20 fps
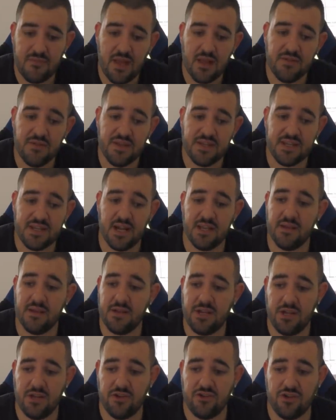this other
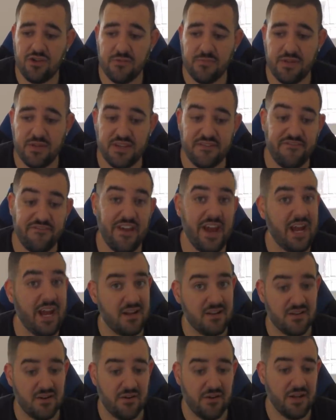this
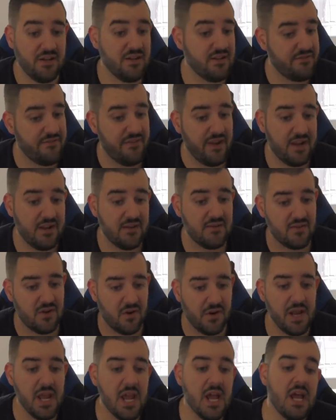fan.
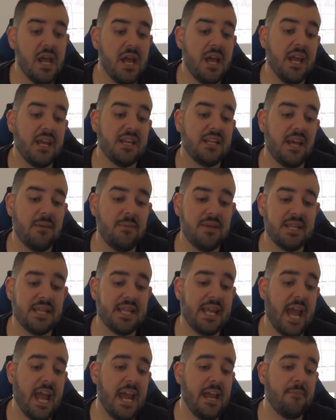His name is
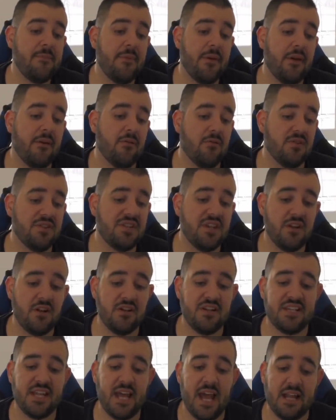Gabe, also known
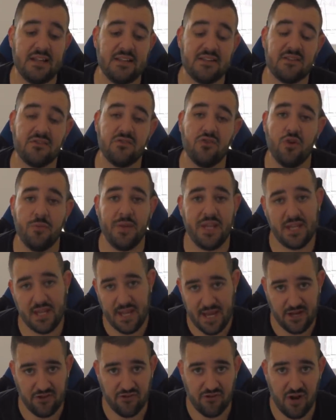as
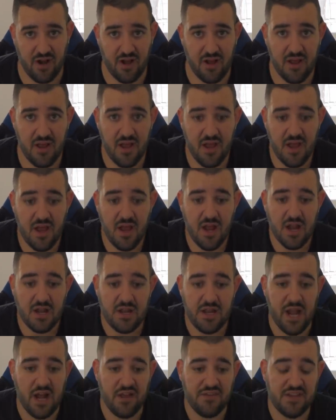@StormyKingdra.
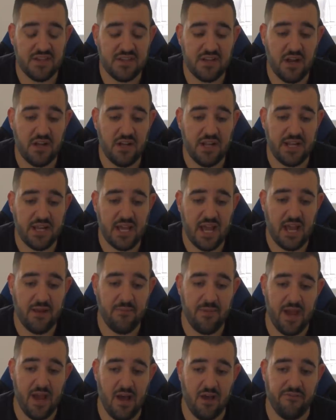Now this only
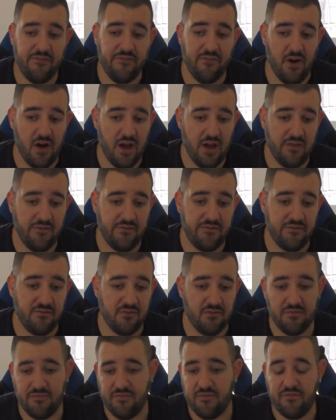came out
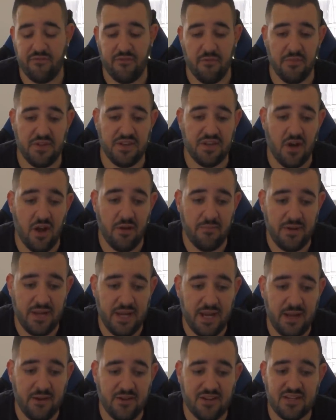from the time
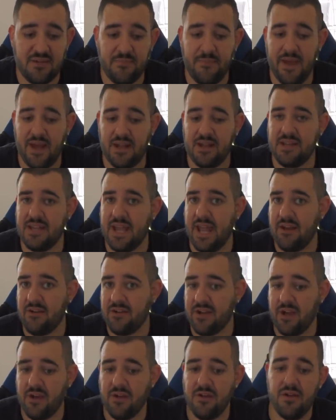here, just about a day
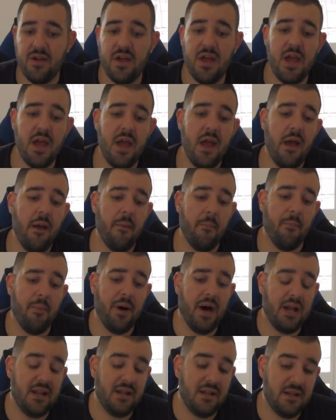ago.
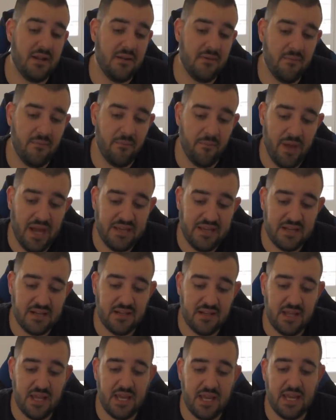But
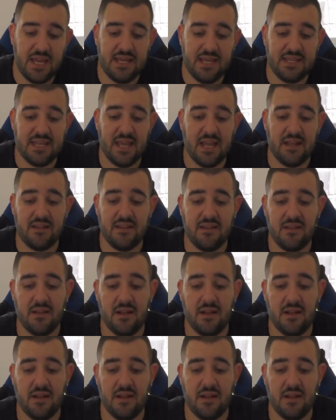basically he's had